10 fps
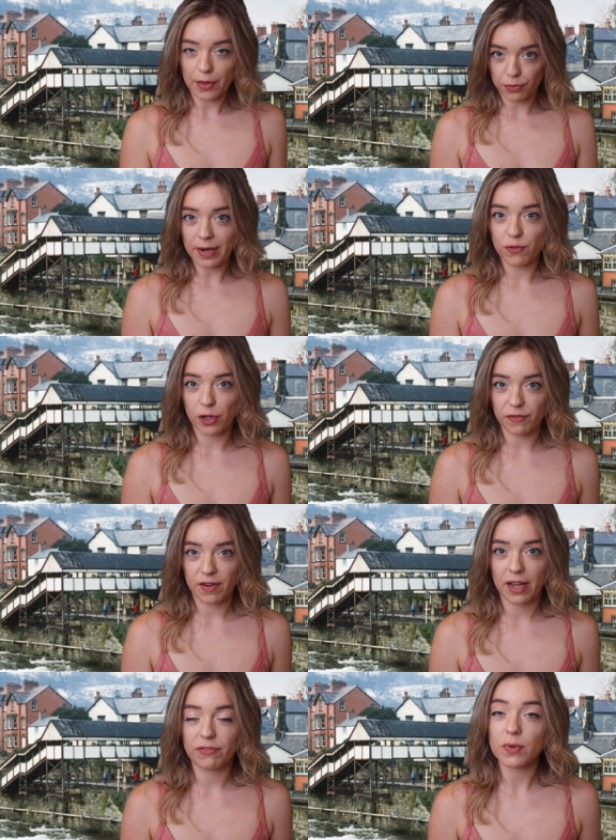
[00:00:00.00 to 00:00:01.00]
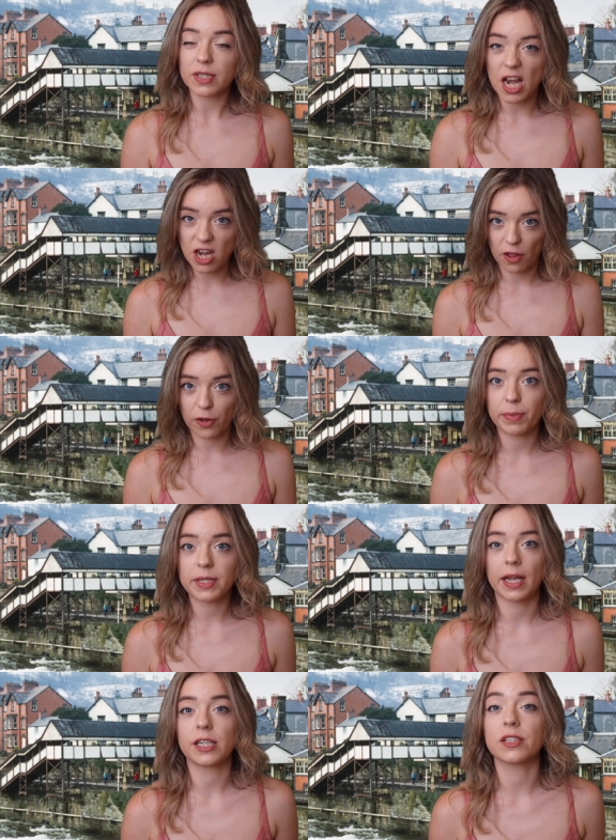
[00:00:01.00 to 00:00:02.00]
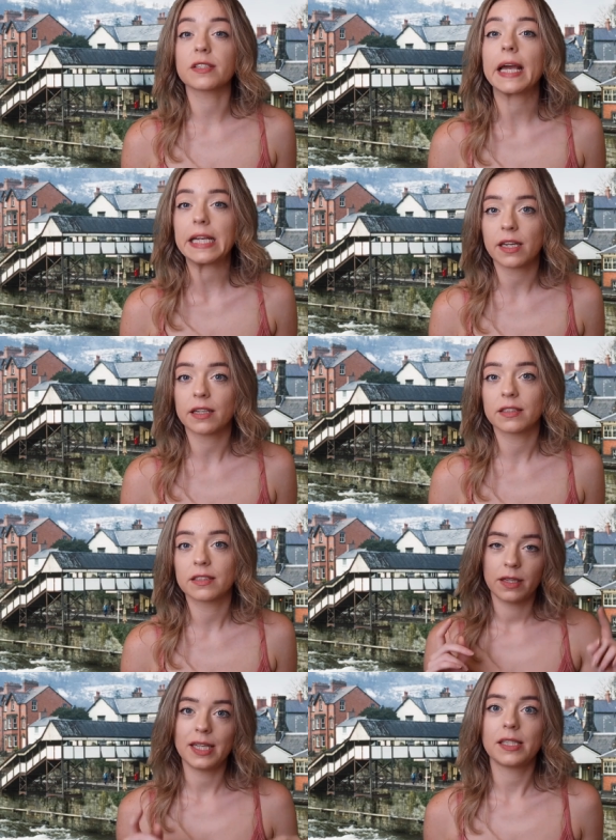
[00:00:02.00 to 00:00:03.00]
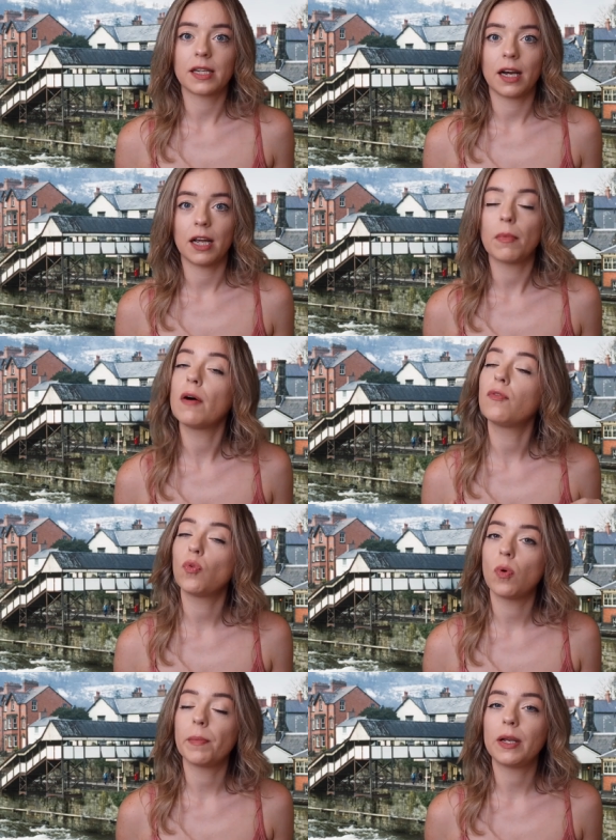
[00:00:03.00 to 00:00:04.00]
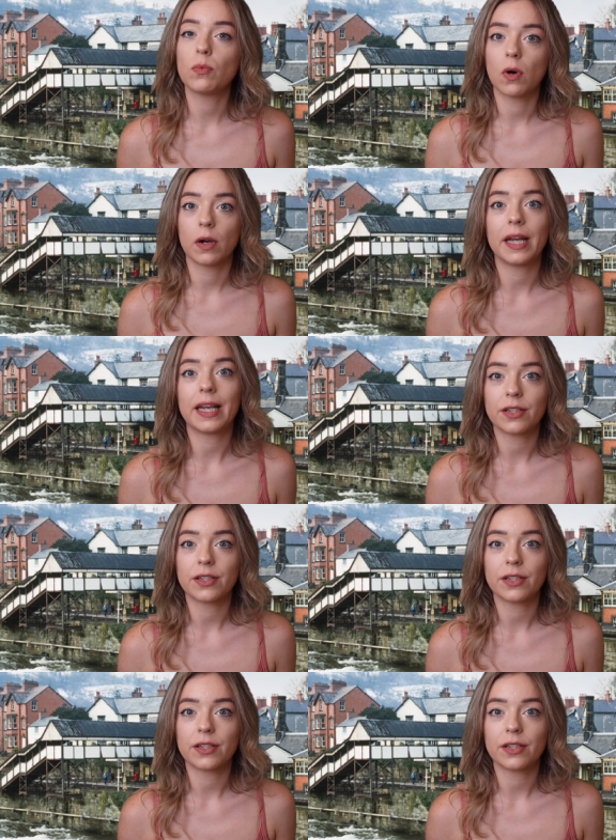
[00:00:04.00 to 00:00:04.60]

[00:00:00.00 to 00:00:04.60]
At 3:45 there was another potential sighting, this time of a woman walking